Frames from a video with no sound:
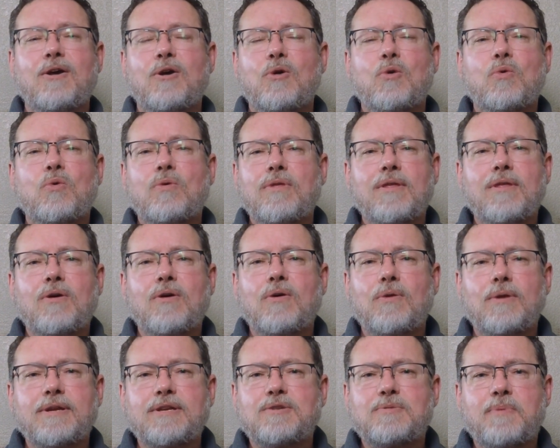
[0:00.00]
or the
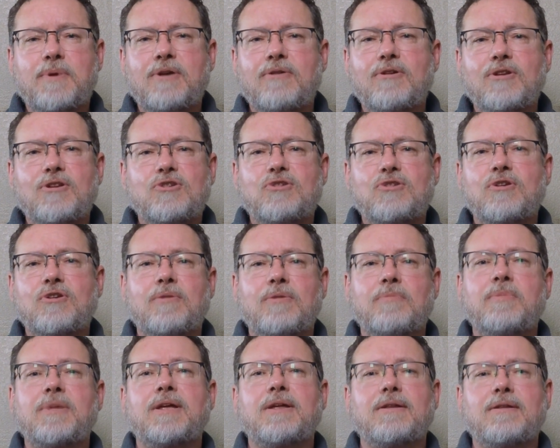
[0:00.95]
Holy Spirit shook
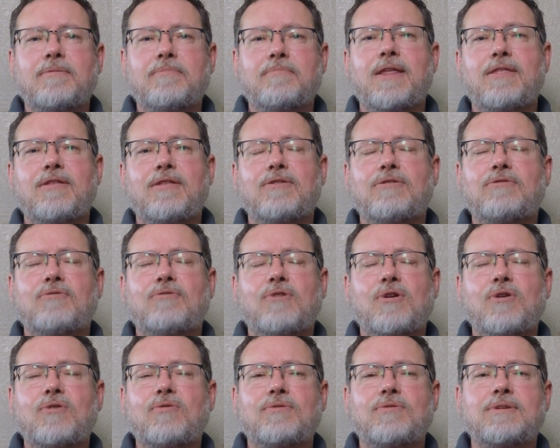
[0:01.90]
me by the
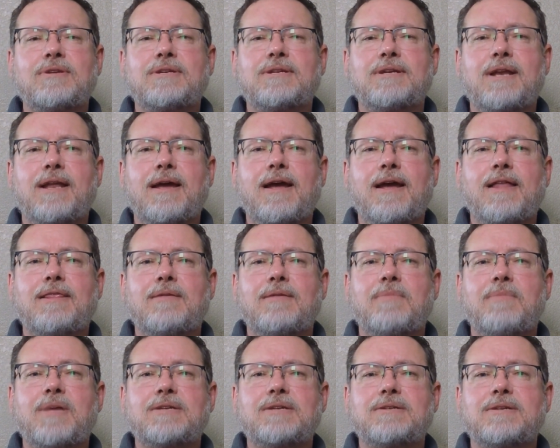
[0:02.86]
throat until I got the
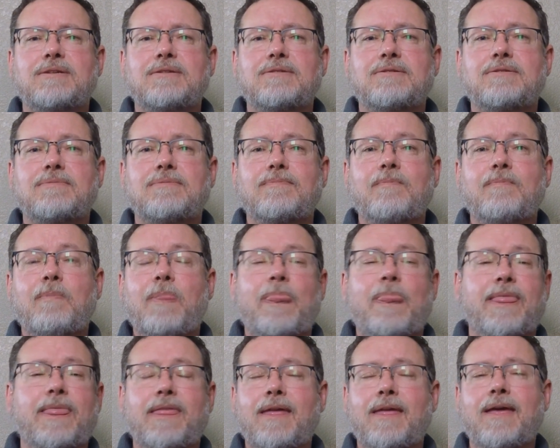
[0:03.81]
message.
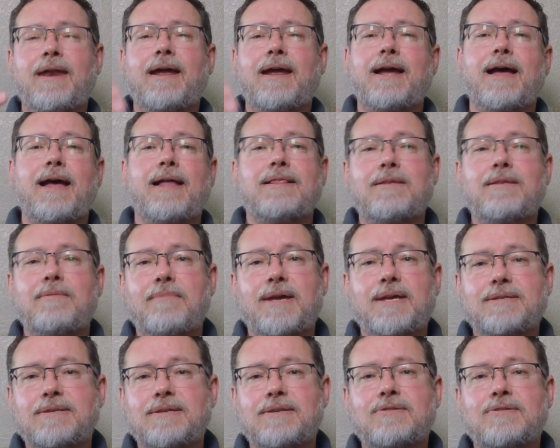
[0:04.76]
And I got the
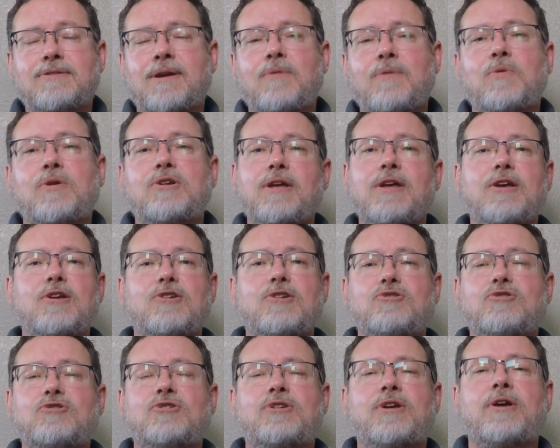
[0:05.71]
message, and I want to
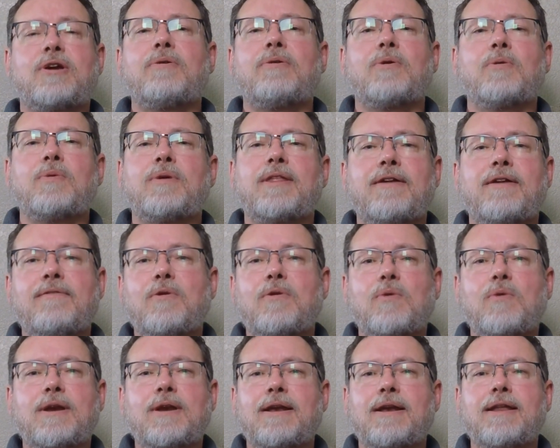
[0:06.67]
share it with
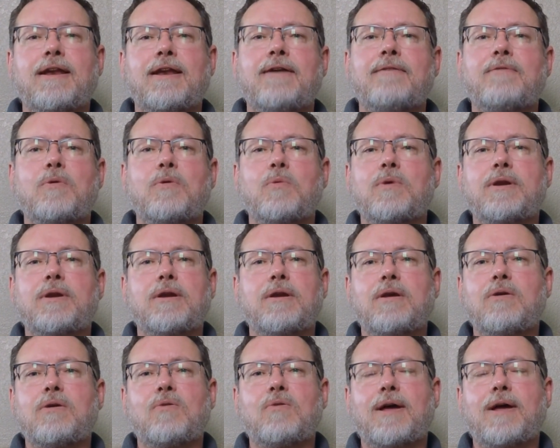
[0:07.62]
everyone and let everyone
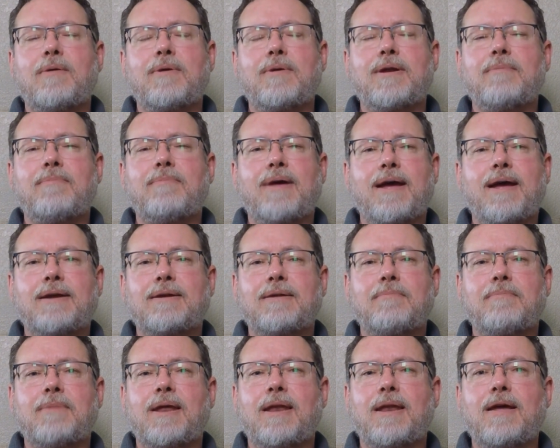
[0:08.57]
know how it impacted
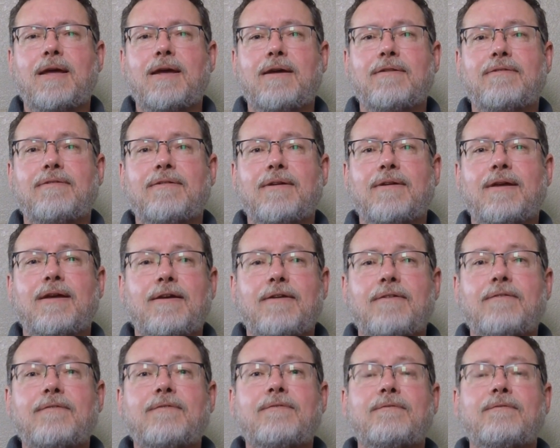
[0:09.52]
my life.
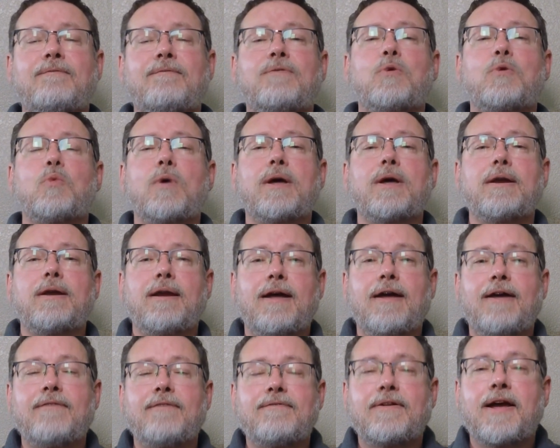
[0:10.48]
For one,
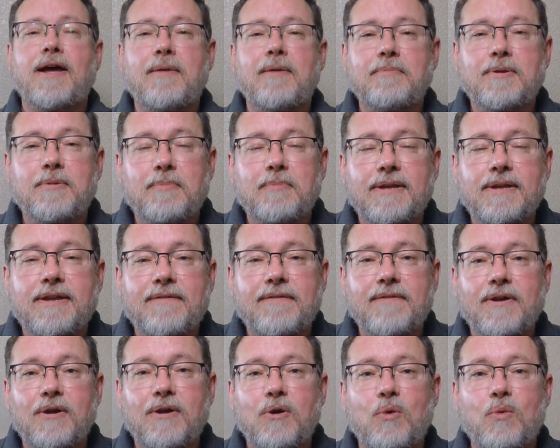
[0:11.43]
I've come to believe
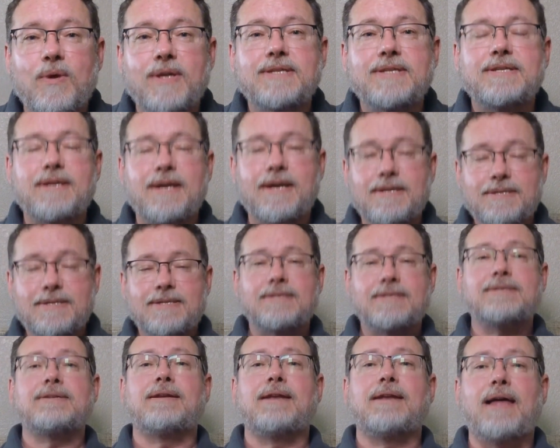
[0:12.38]
in
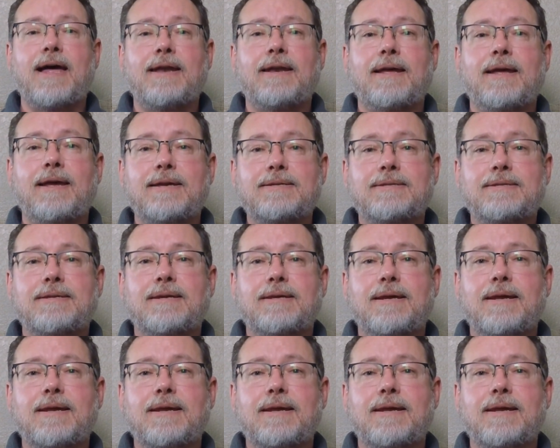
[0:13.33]
coincidences a lot less.